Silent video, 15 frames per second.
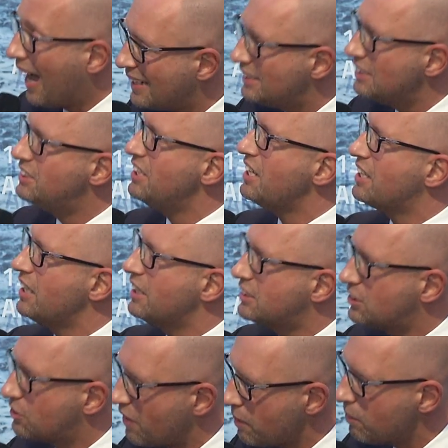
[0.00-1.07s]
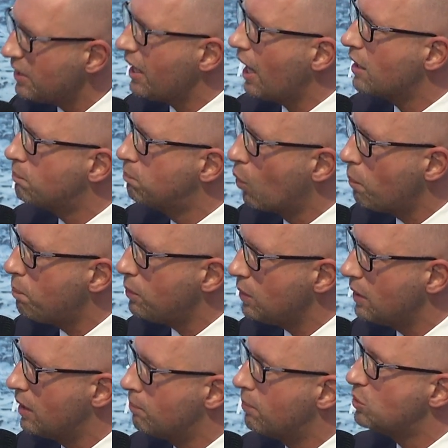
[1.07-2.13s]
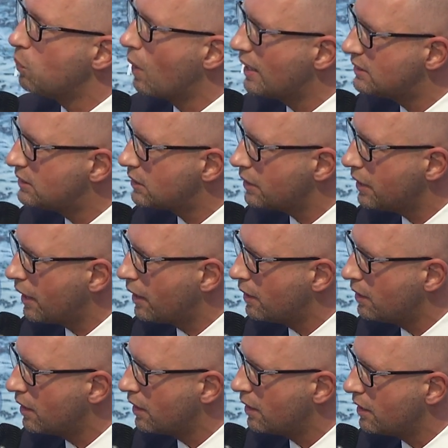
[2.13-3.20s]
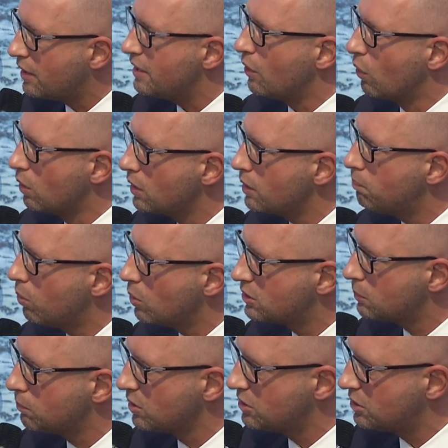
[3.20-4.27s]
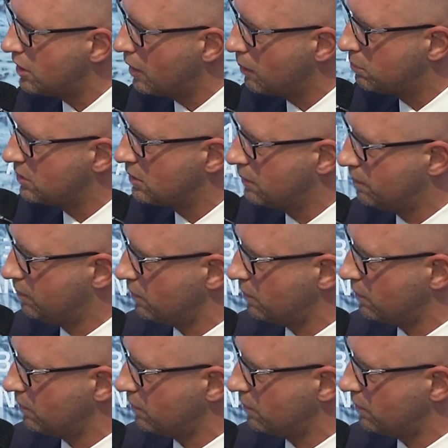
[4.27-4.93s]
undertake extremely unpopular, but once again, the only possible steps.